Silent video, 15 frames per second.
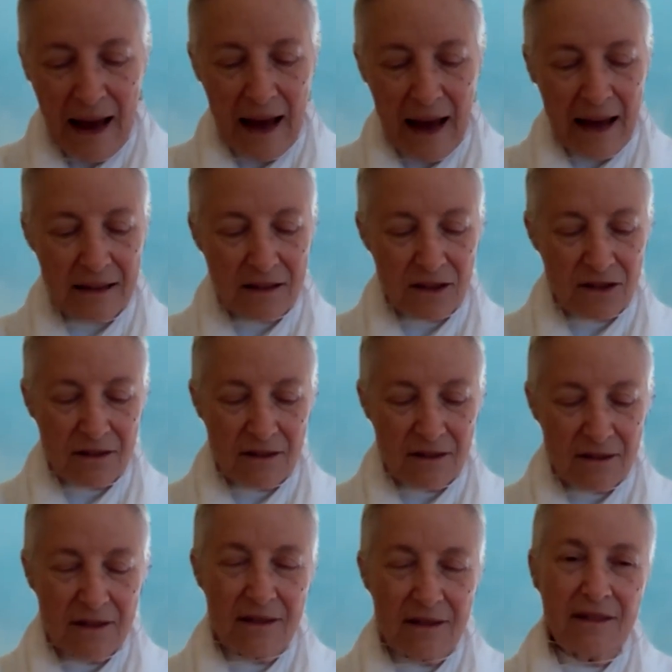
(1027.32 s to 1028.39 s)
And
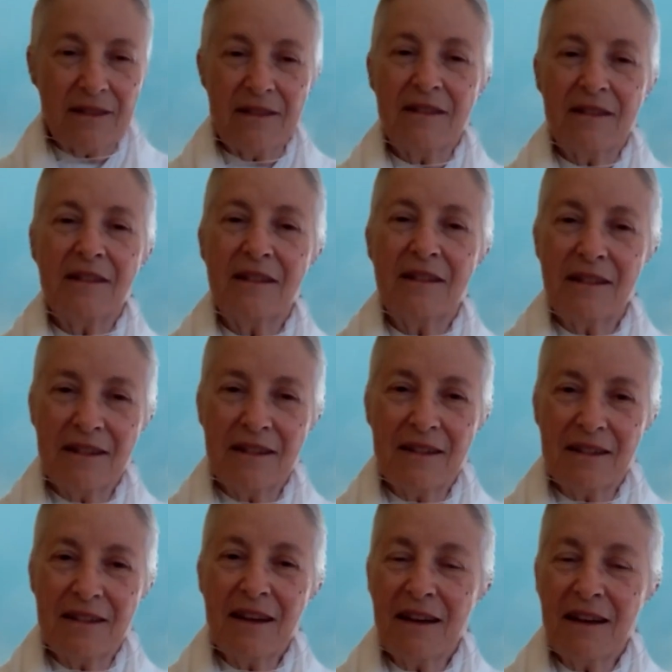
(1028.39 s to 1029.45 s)

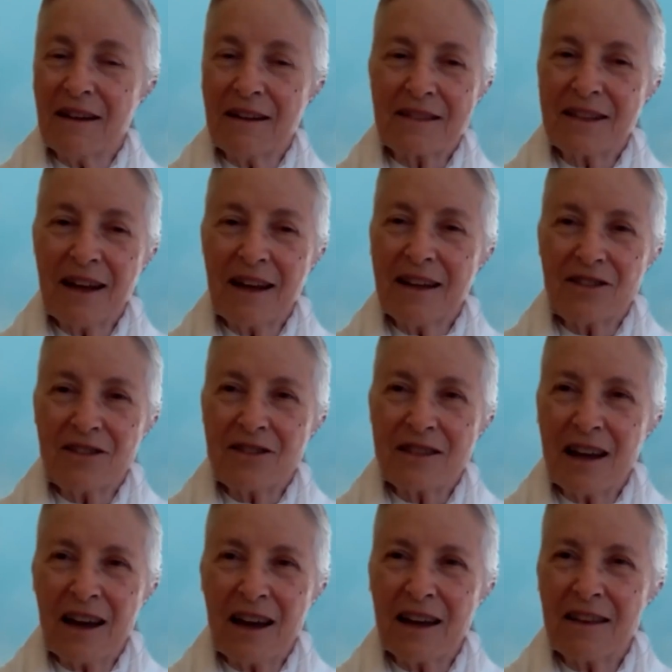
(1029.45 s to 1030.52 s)
yeah, again, to
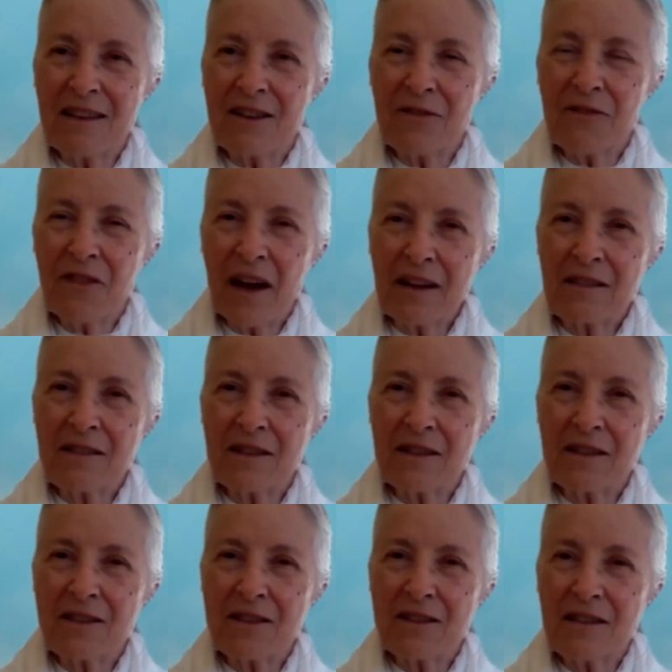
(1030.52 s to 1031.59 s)
say that the fact
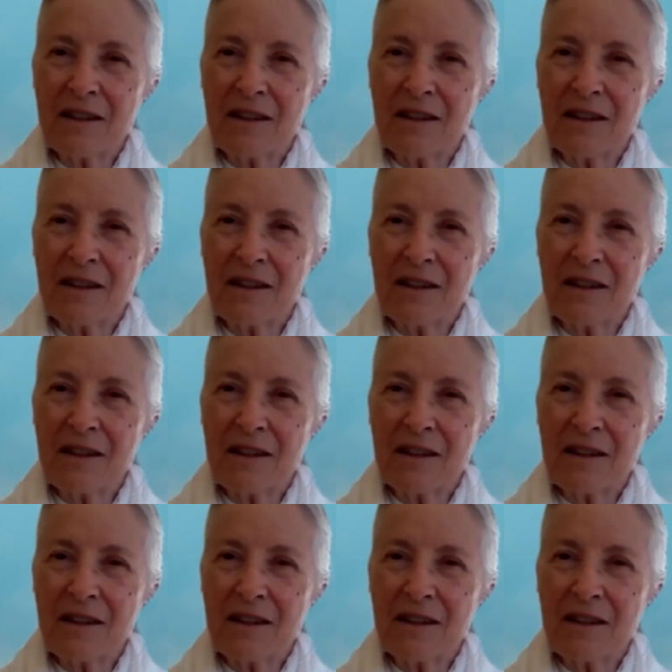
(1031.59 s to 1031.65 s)
that